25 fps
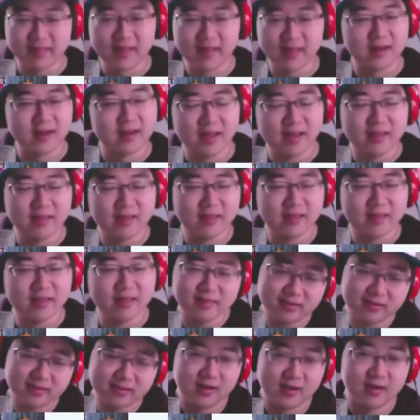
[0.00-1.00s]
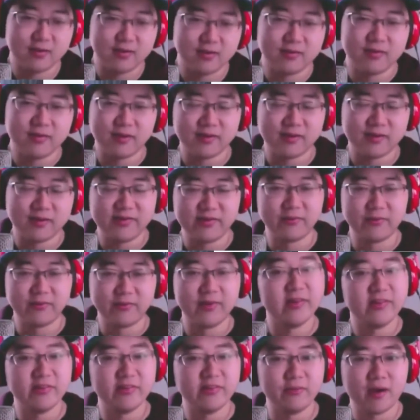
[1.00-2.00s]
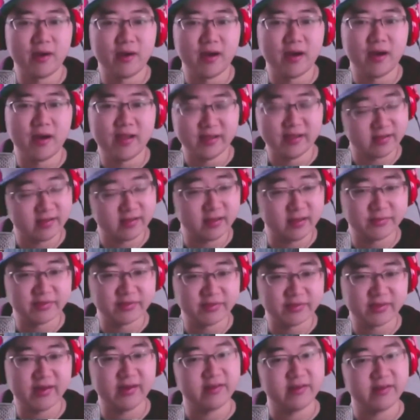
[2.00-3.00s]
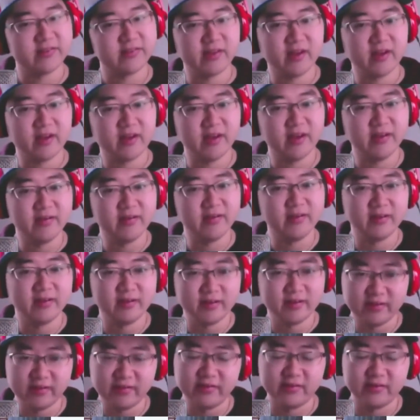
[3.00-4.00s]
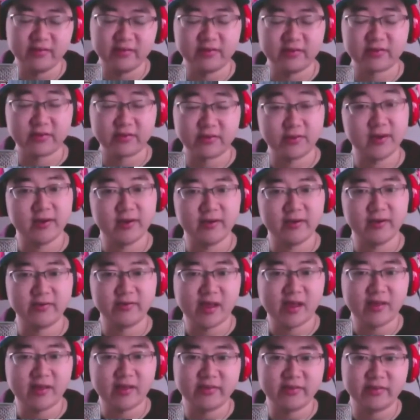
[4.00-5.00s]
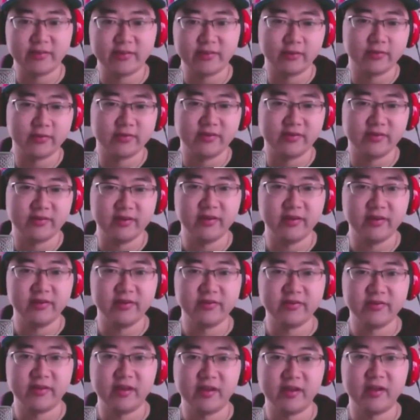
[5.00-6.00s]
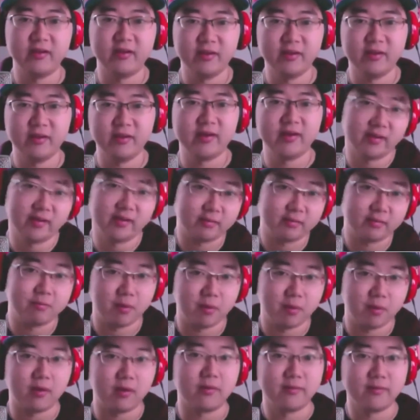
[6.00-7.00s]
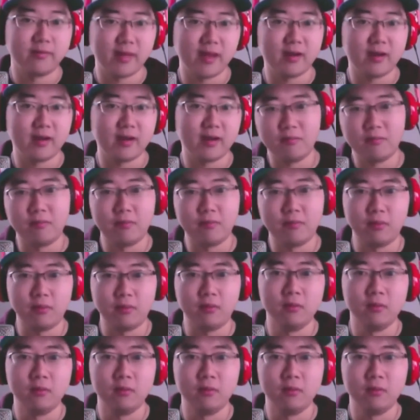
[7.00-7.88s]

then again, that, you know, there is a reason why he keeps getting signed, and his career has lasted 13 years now, and I think part of that humble